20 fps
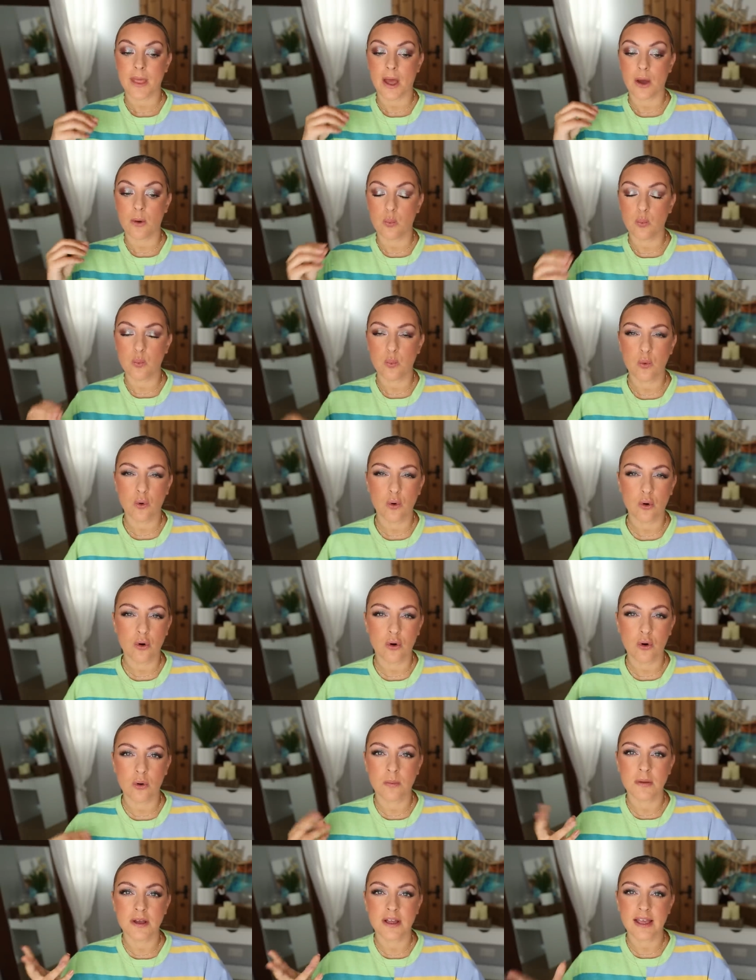a
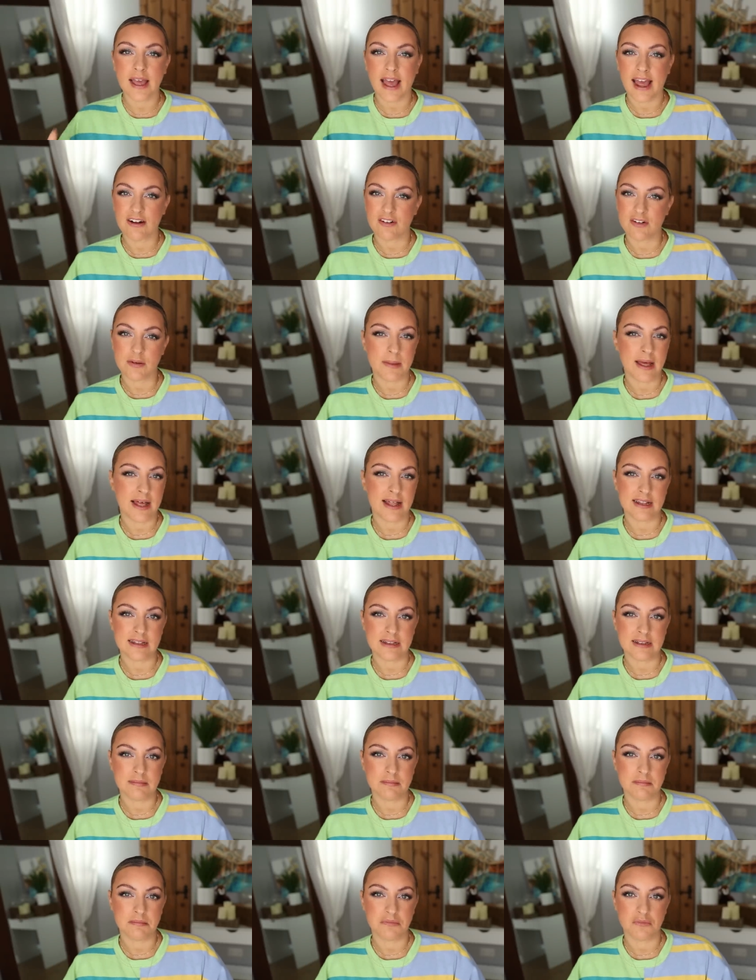warm
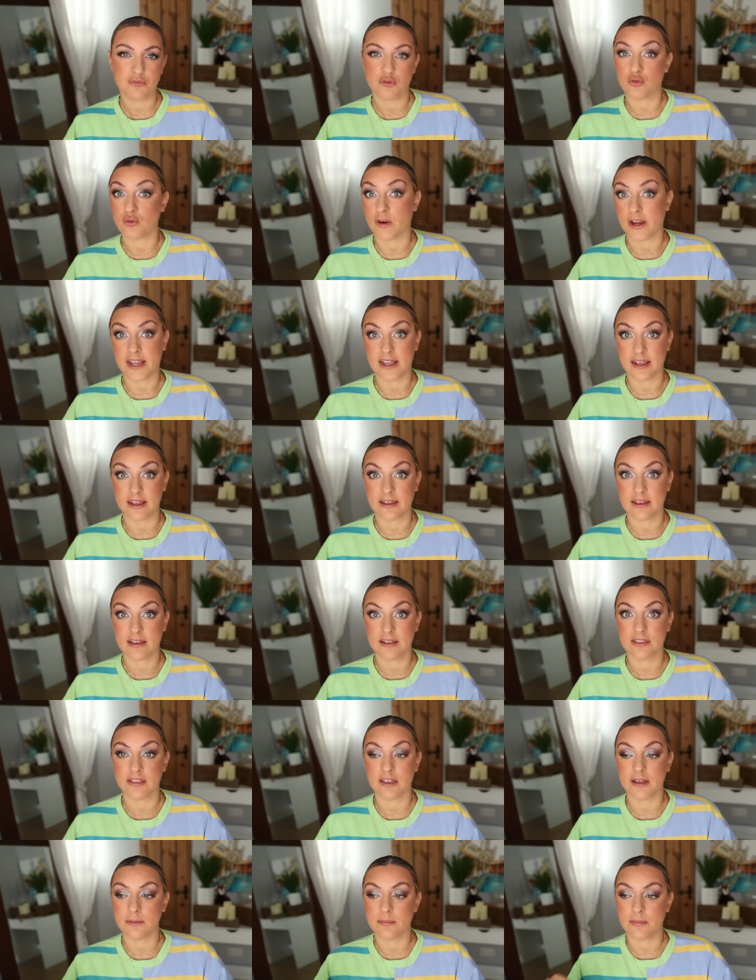caramel drink
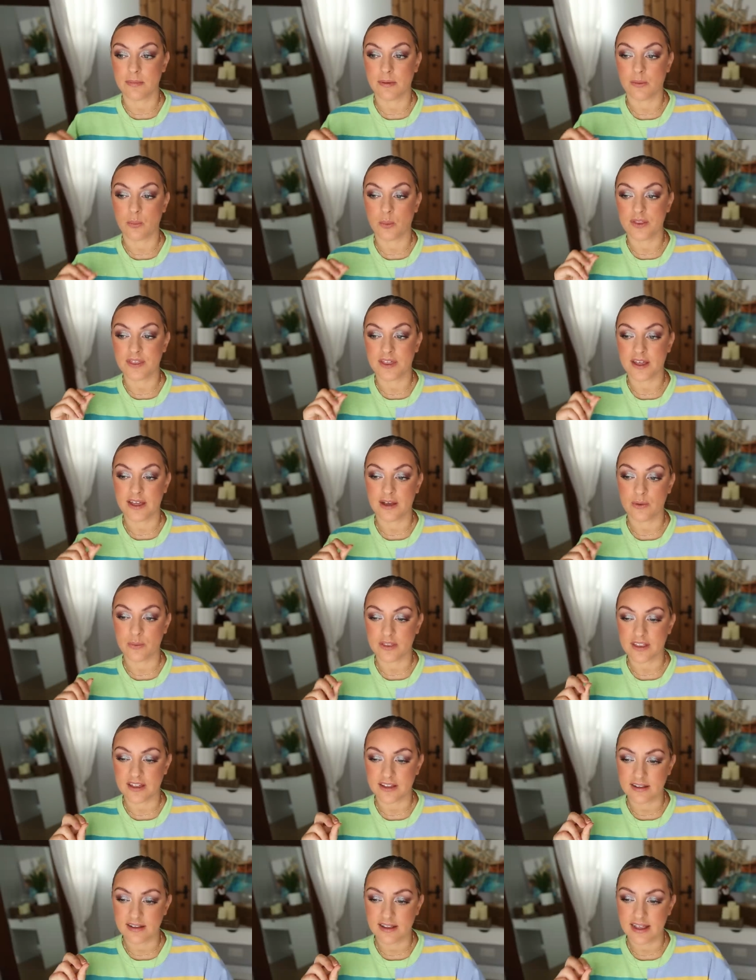that with a with
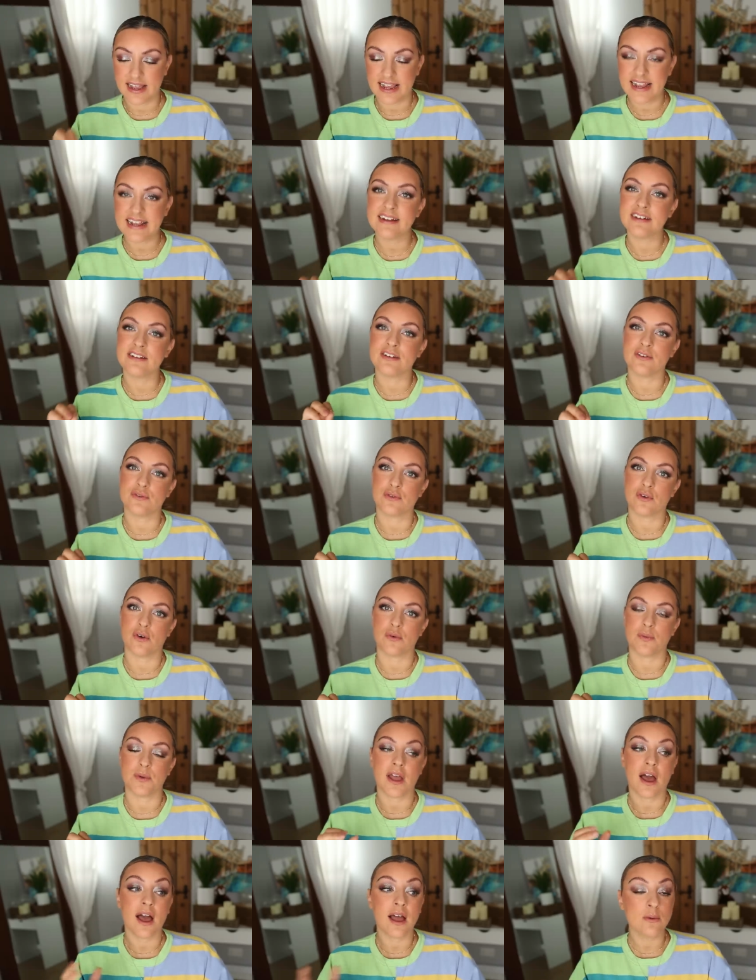a hint of
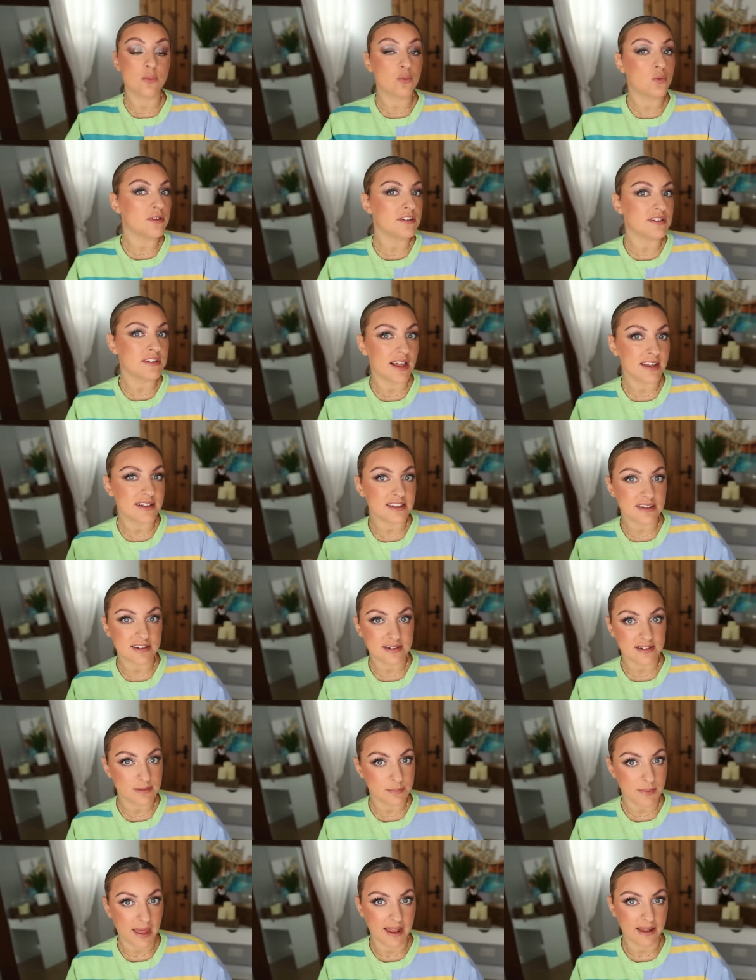coffee. I always liked the
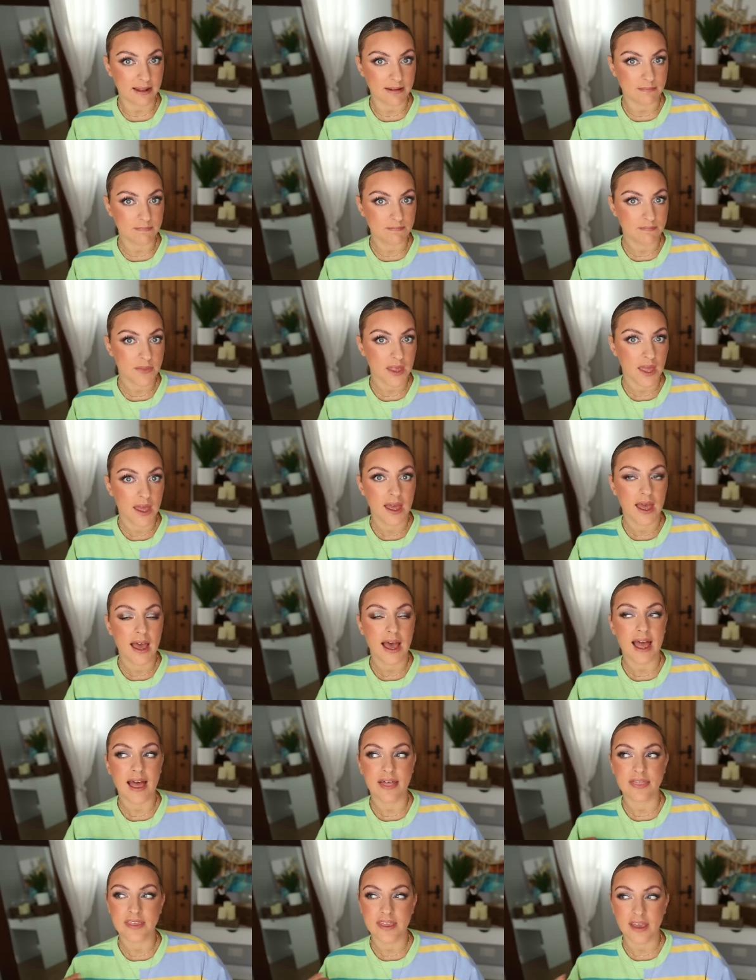smell
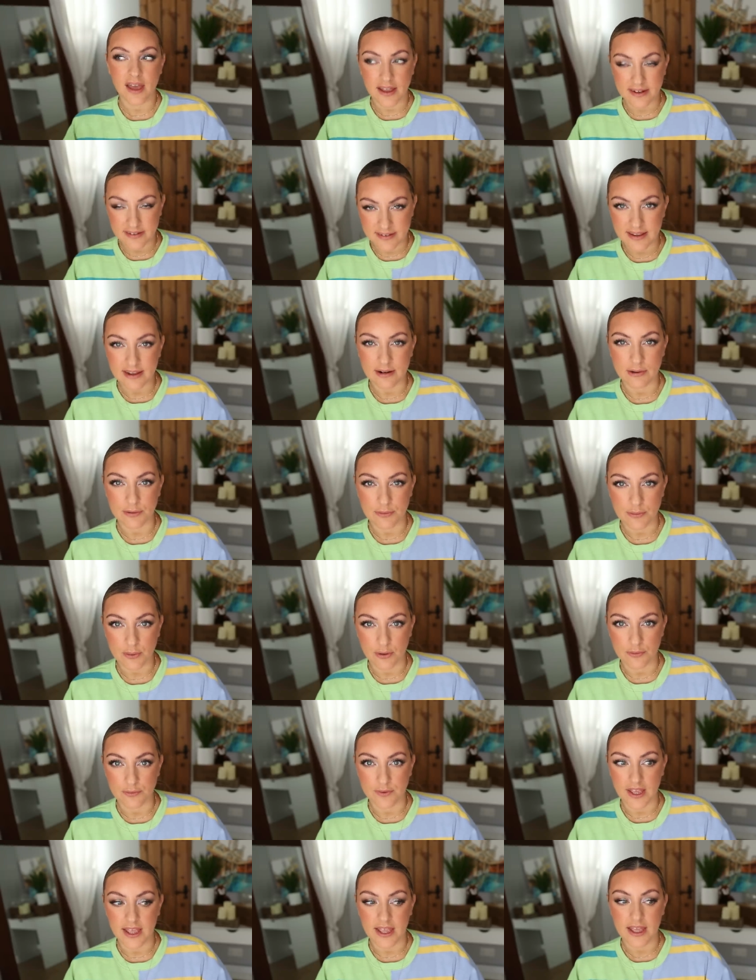and the idea of
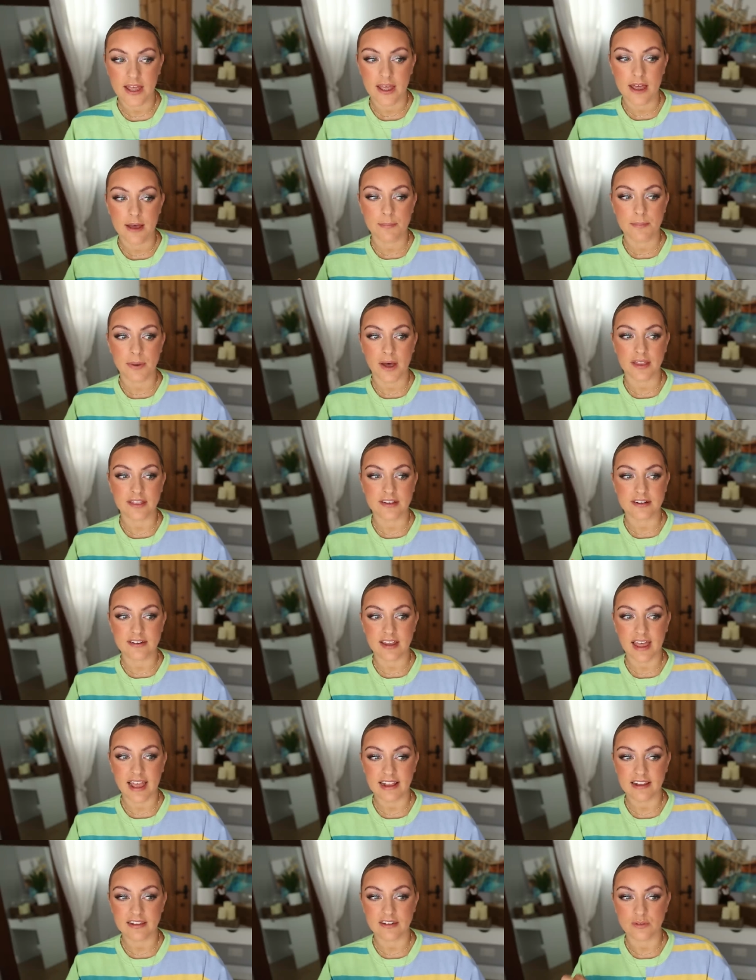coffee, but the
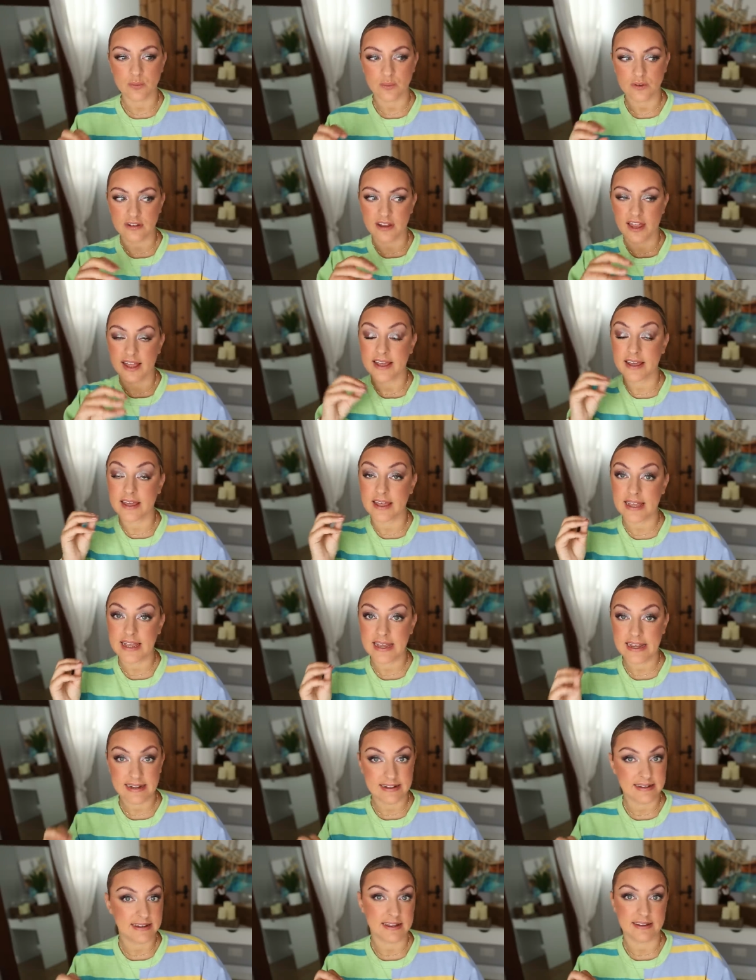taste was like
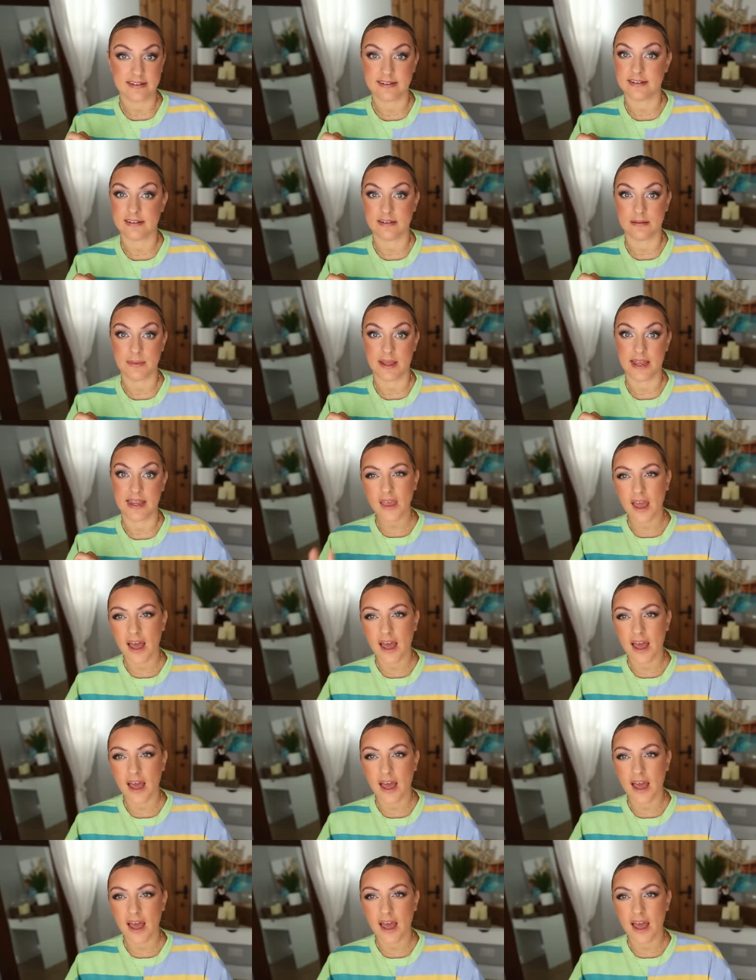hideous to me.